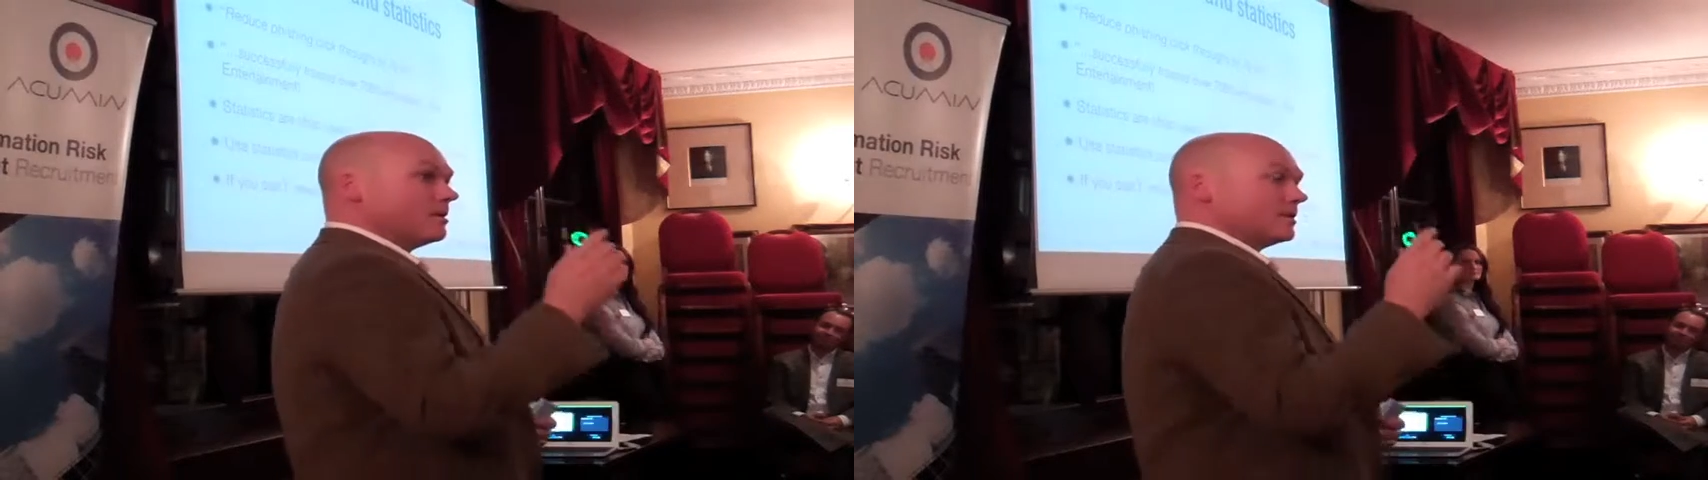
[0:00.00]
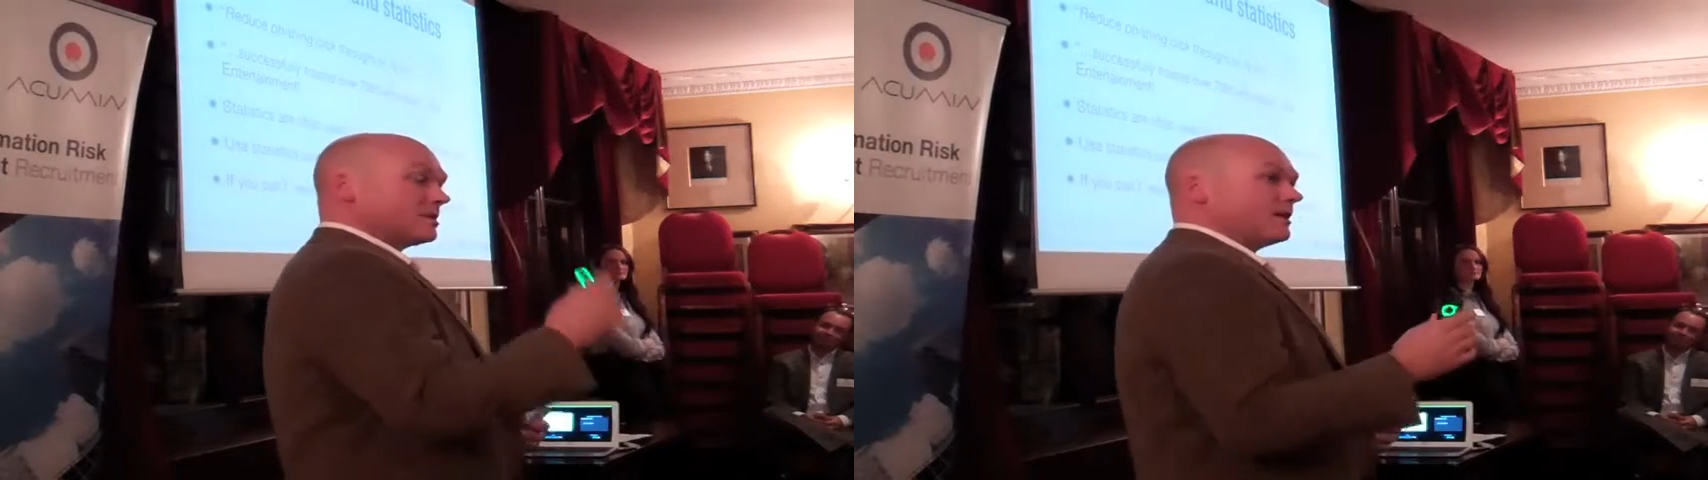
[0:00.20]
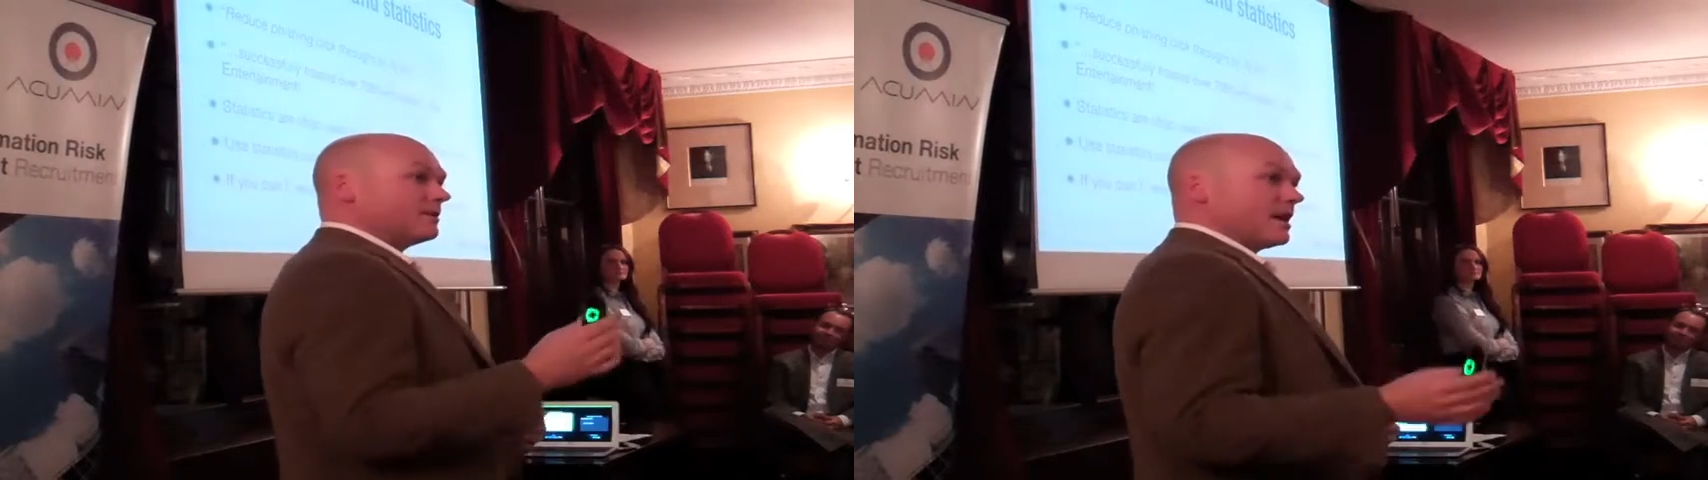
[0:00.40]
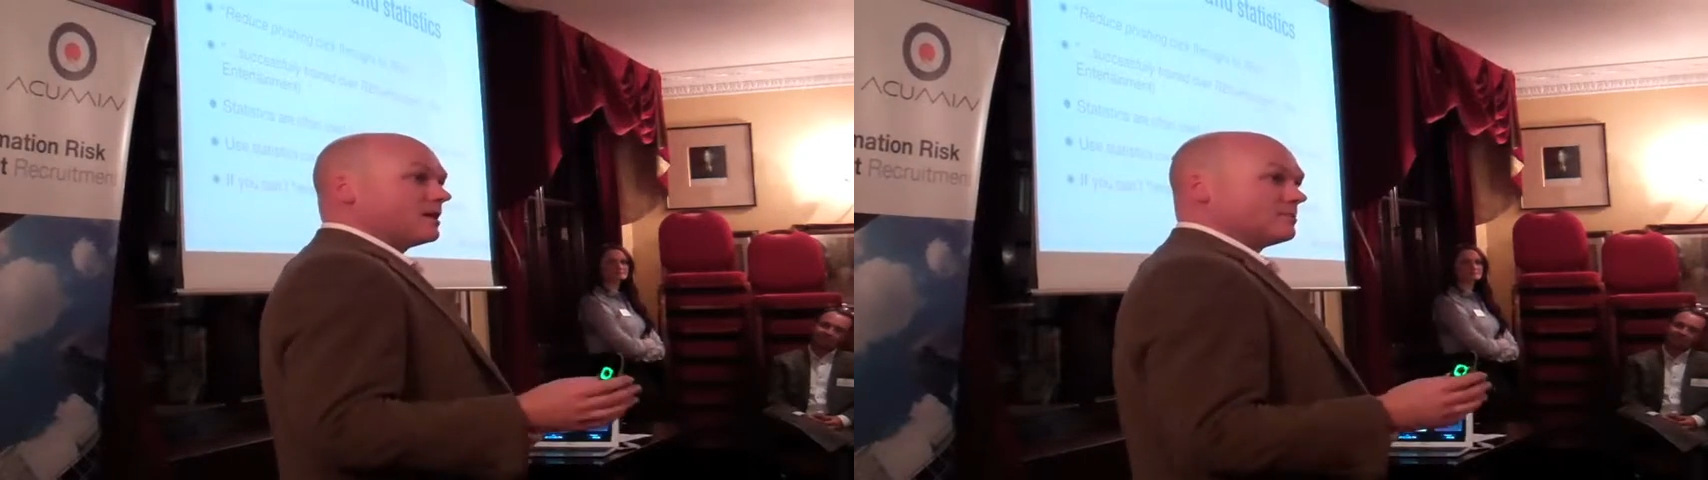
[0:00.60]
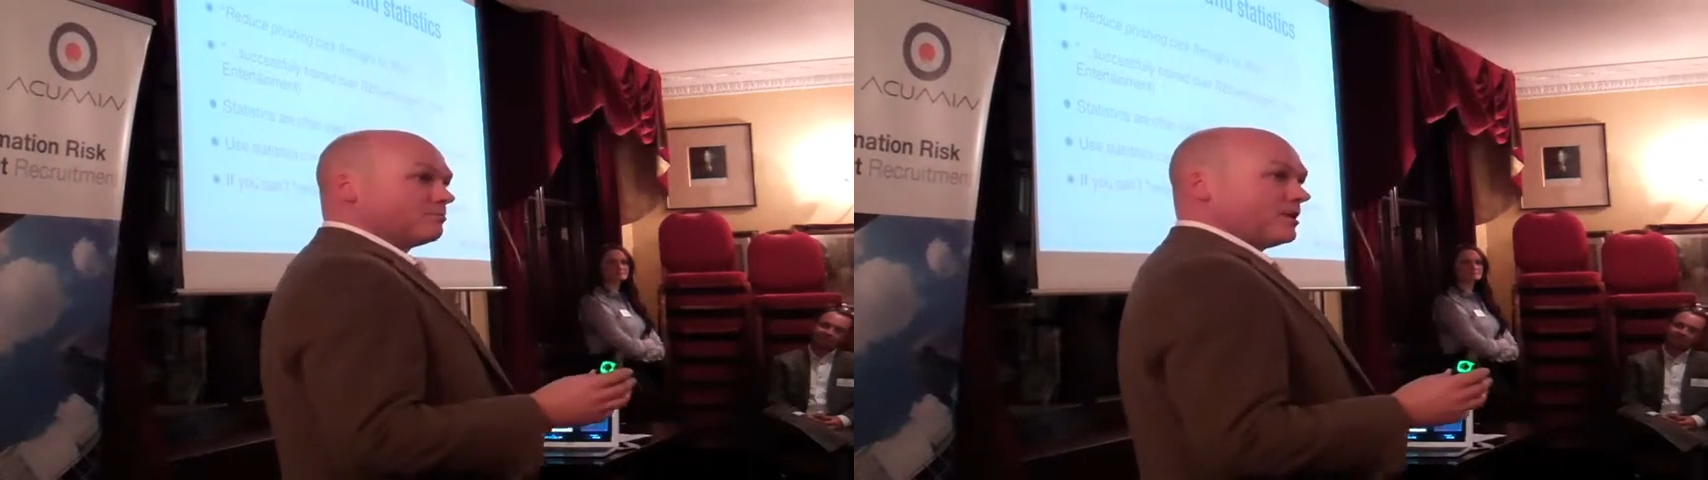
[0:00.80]
the
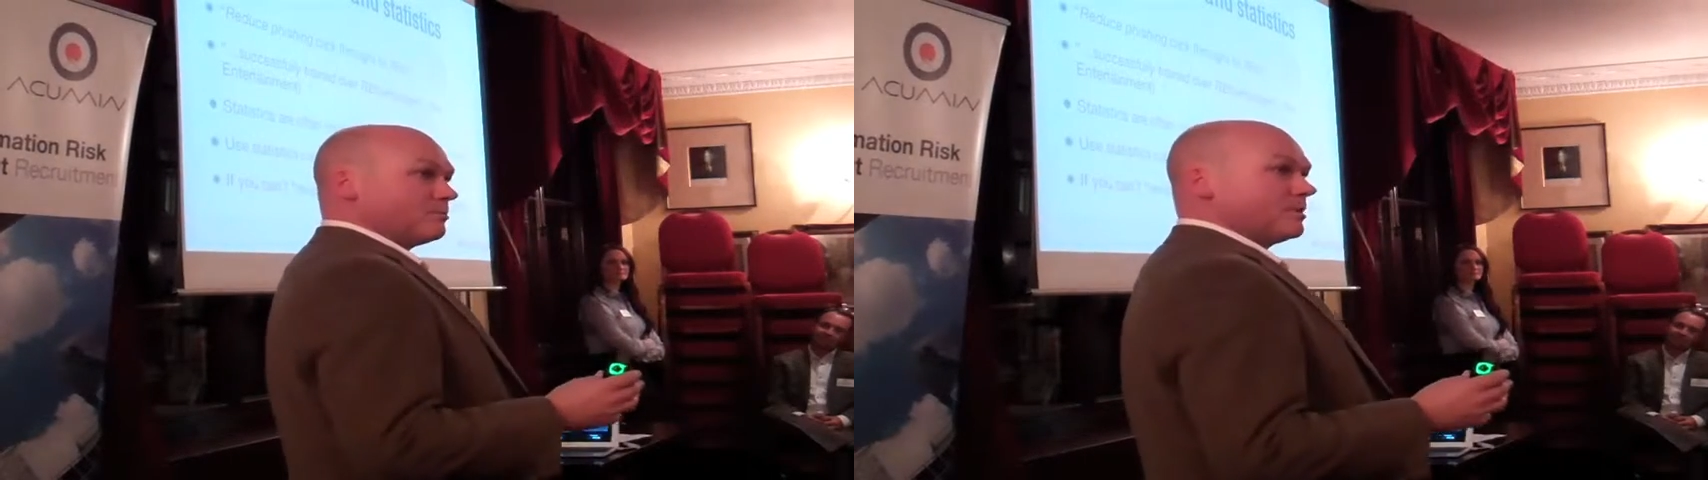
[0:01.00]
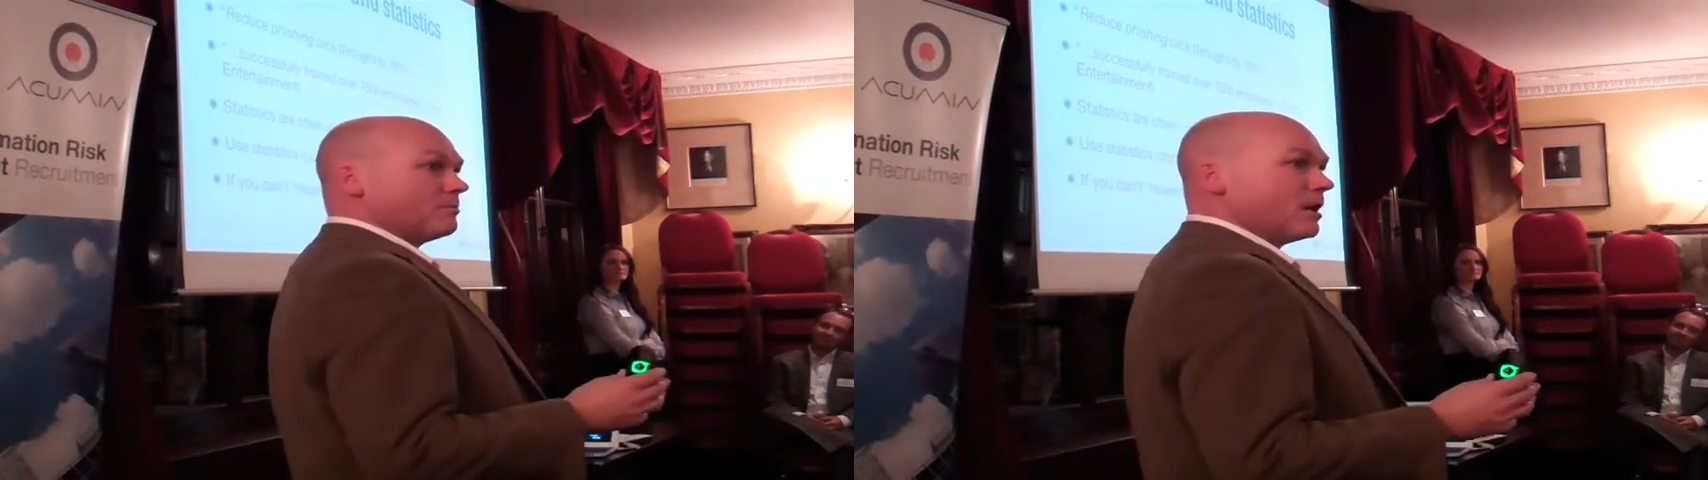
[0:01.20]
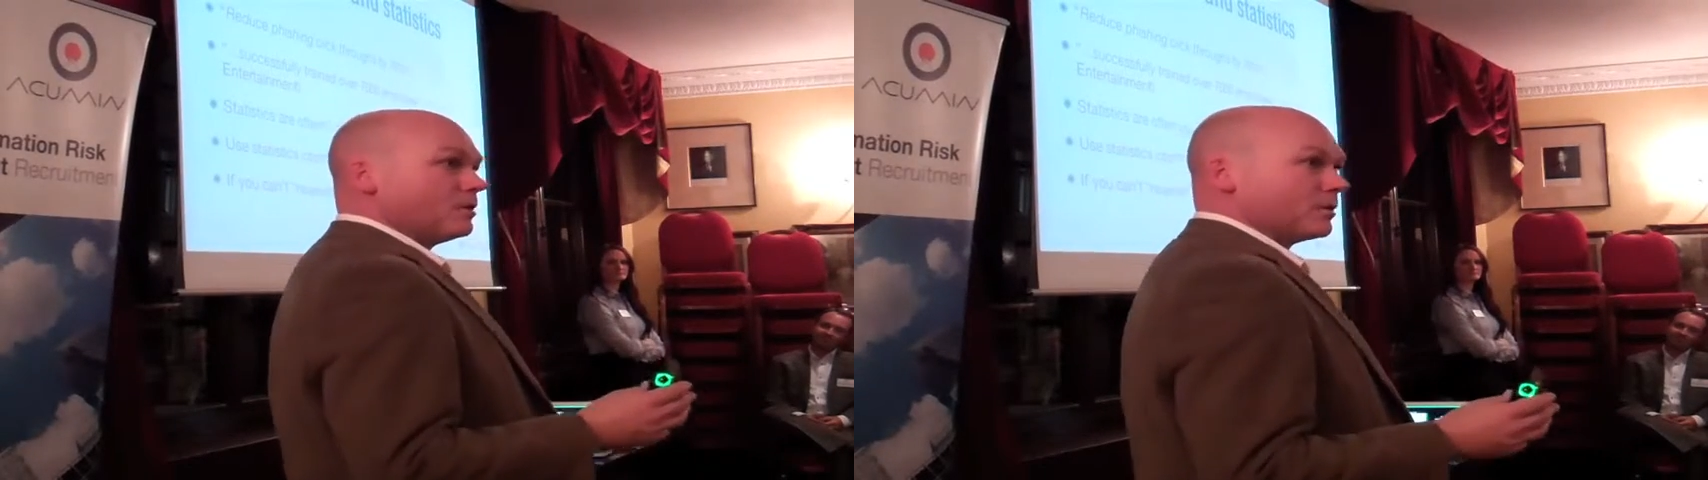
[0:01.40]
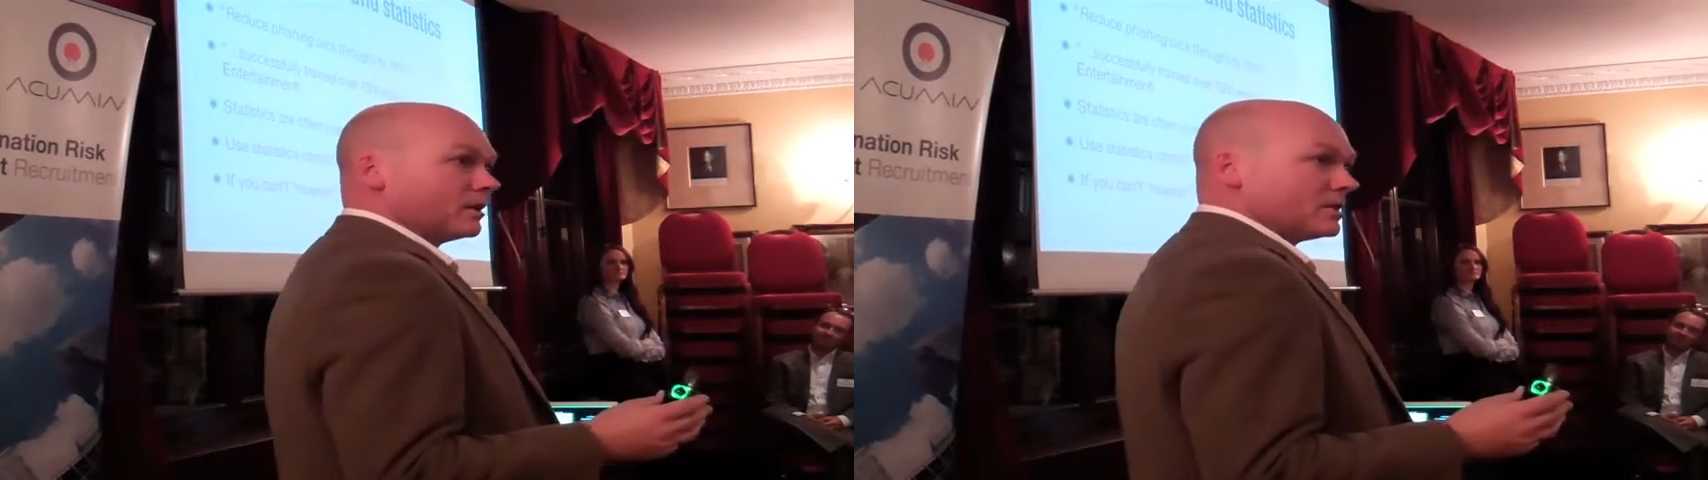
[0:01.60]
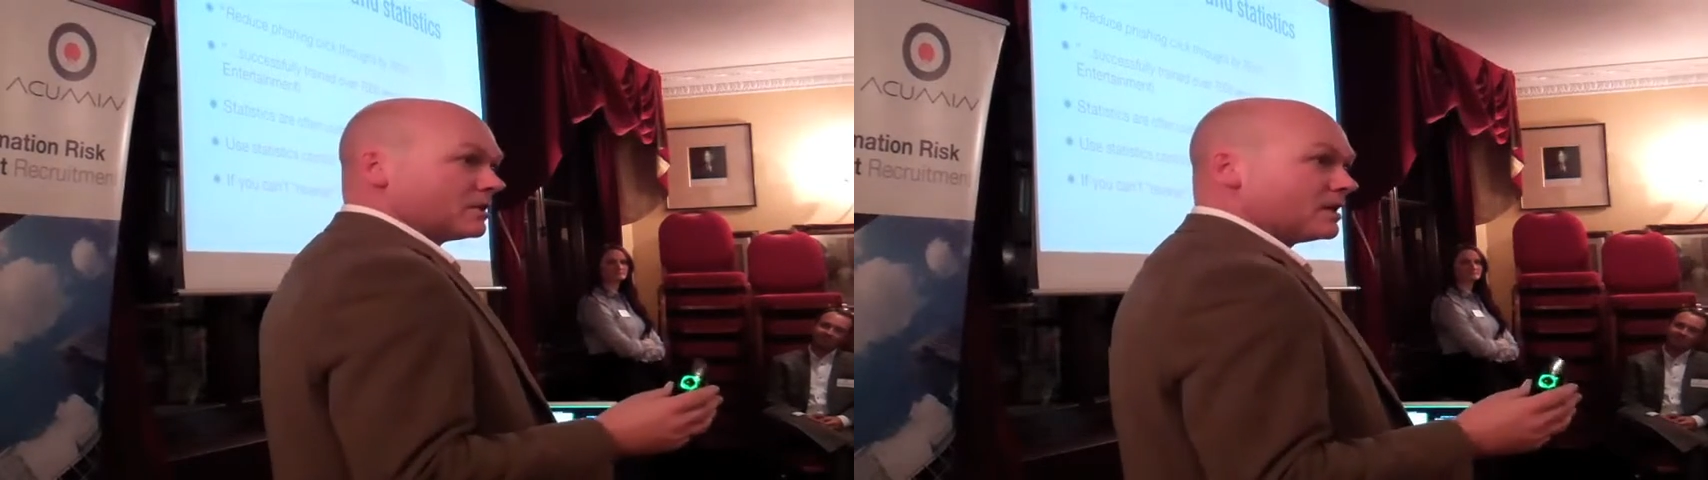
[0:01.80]
10,000 people in my
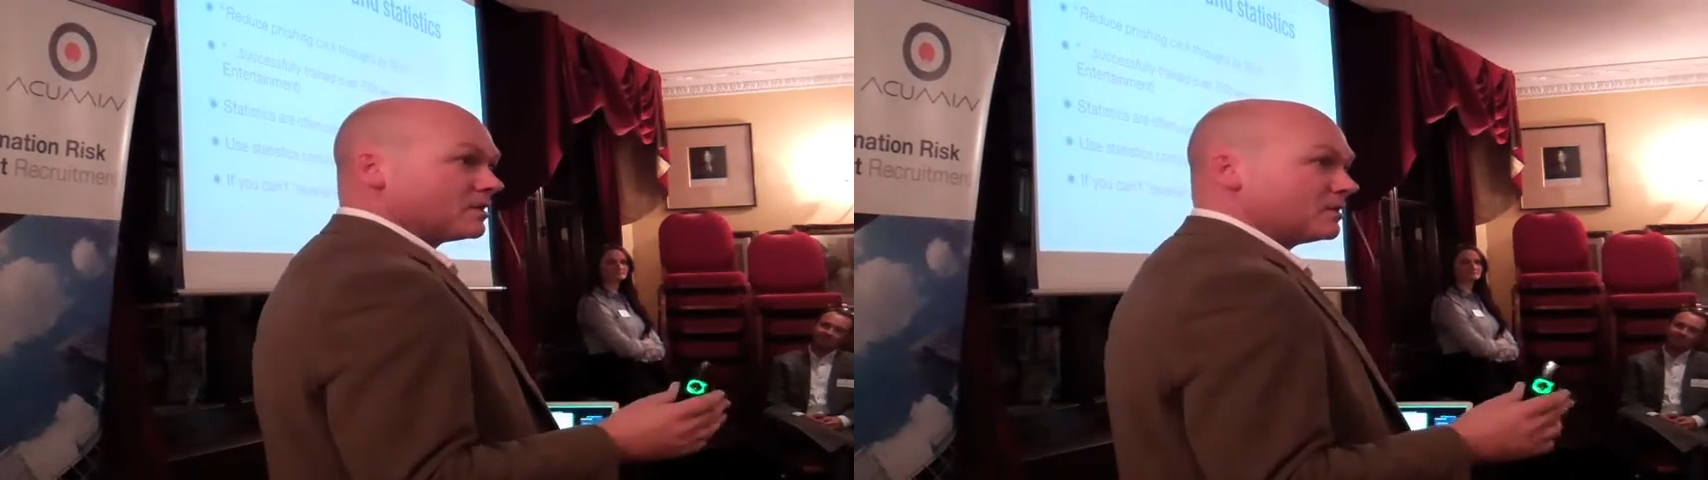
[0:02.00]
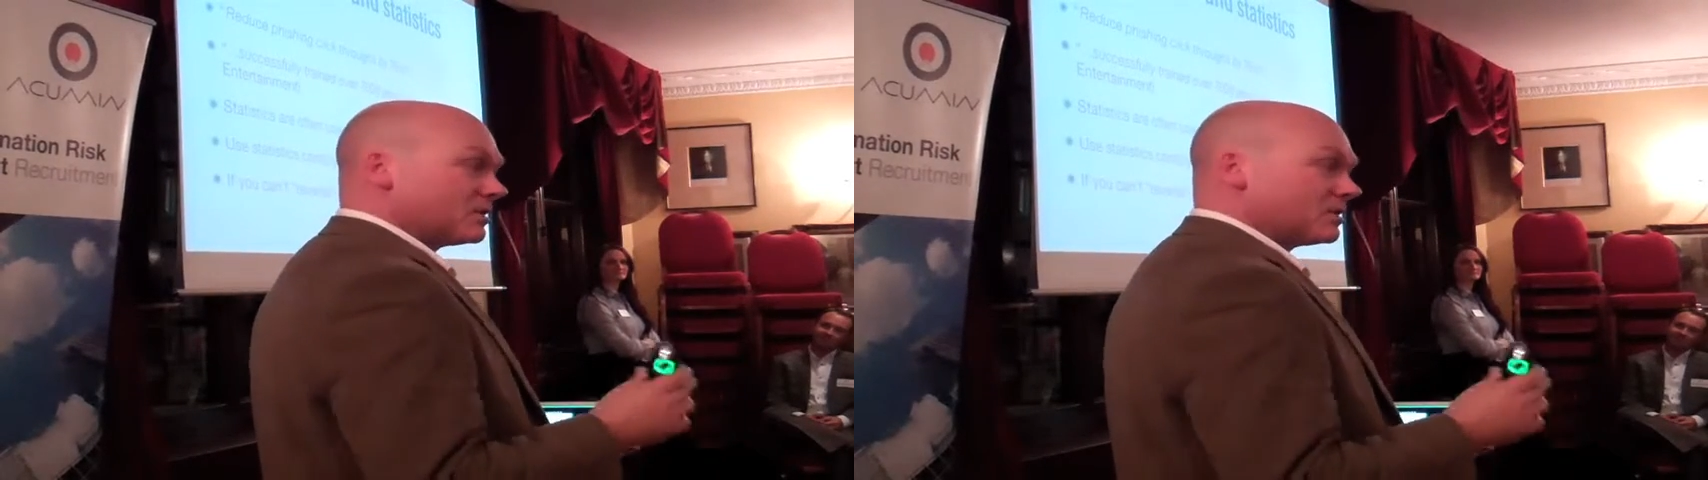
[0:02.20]
organisation,